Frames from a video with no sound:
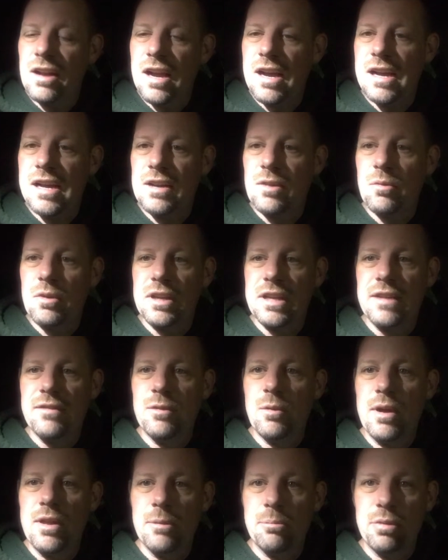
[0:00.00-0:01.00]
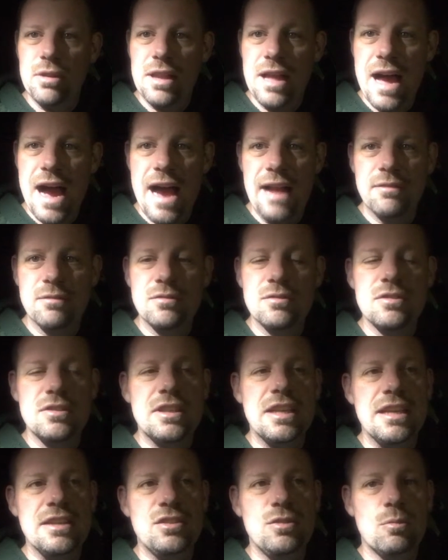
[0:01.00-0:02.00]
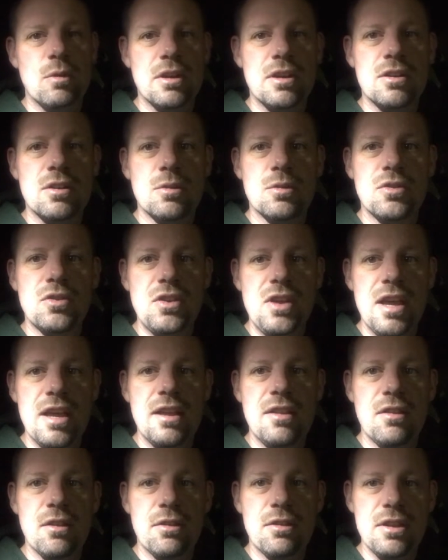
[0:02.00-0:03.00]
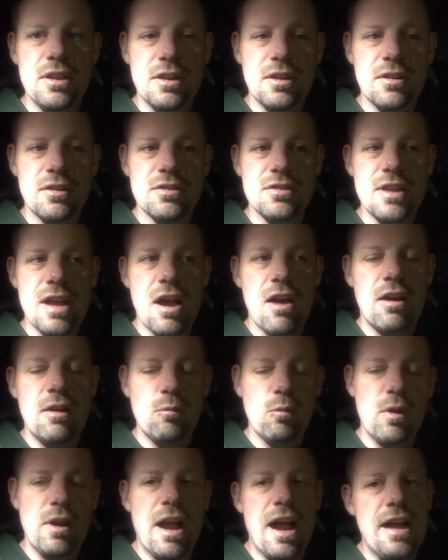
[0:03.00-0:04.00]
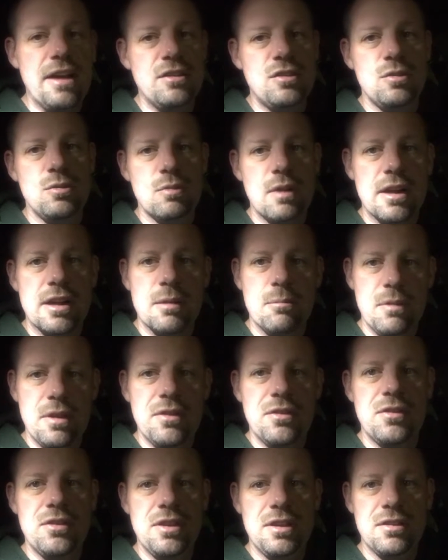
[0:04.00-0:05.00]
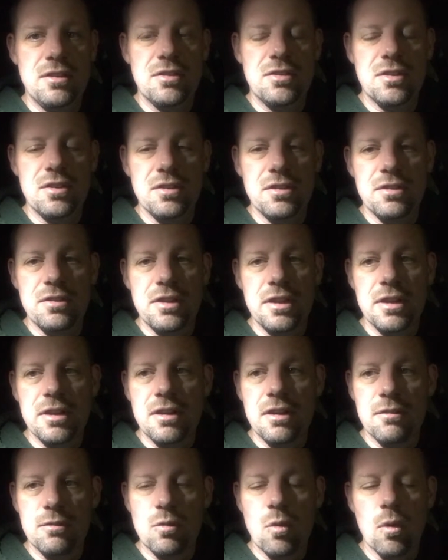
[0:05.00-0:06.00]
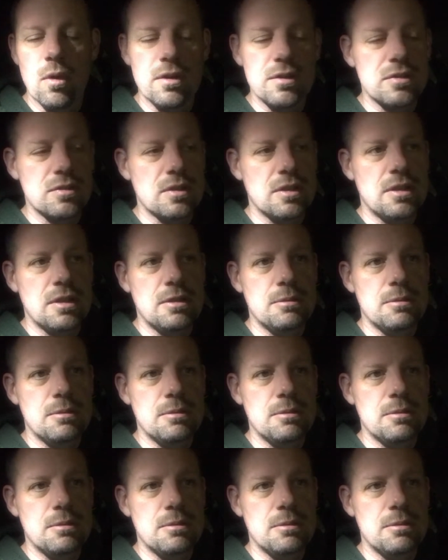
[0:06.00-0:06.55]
I don't want to give away the plot in case you want to go see it in the theaters now, and I do recommend seeing this in the theater, of course.